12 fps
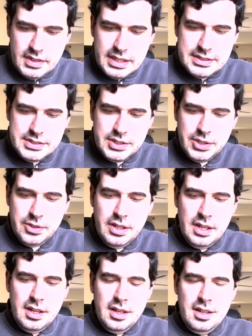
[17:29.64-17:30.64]
so
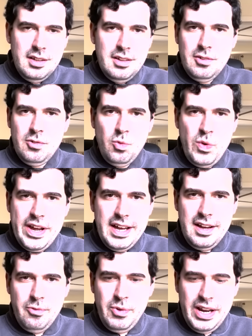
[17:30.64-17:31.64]
what
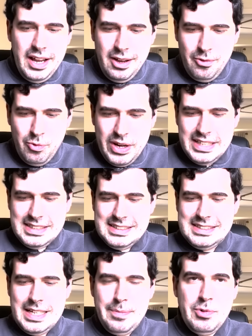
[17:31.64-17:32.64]
are what what is this
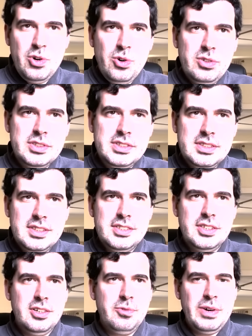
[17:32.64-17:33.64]
step called
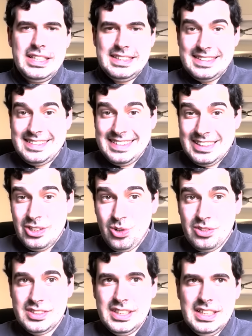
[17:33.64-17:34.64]
so what is this thing
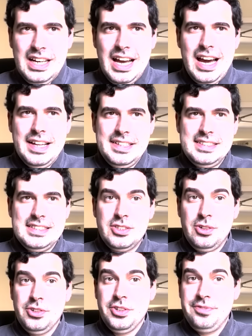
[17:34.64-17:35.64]
called uh, this is
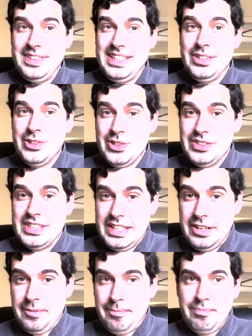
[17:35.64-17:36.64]
called a video
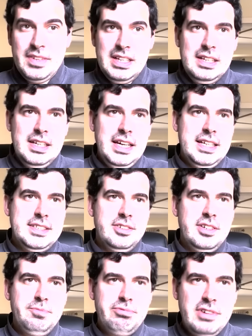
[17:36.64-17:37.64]
container and so
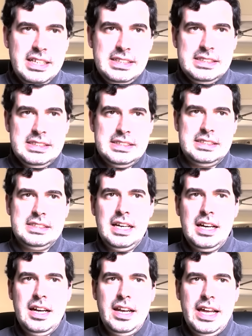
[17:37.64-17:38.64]
in practice
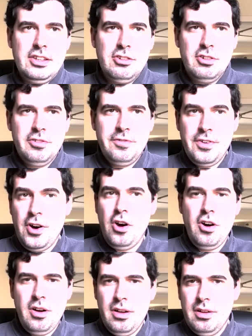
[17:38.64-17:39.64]
uh, like the
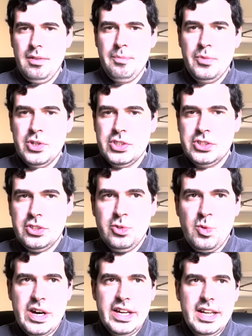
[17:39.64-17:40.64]
four most known
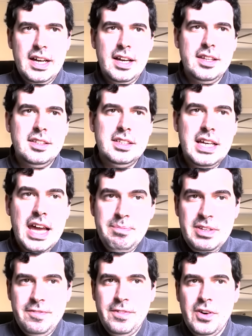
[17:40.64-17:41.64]
one are the
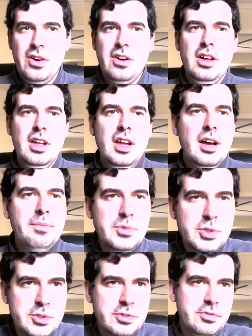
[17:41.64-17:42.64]
mp4
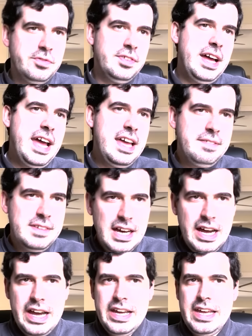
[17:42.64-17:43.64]
mov
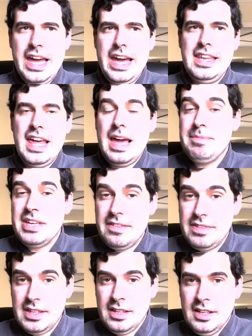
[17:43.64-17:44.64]
avi and mkv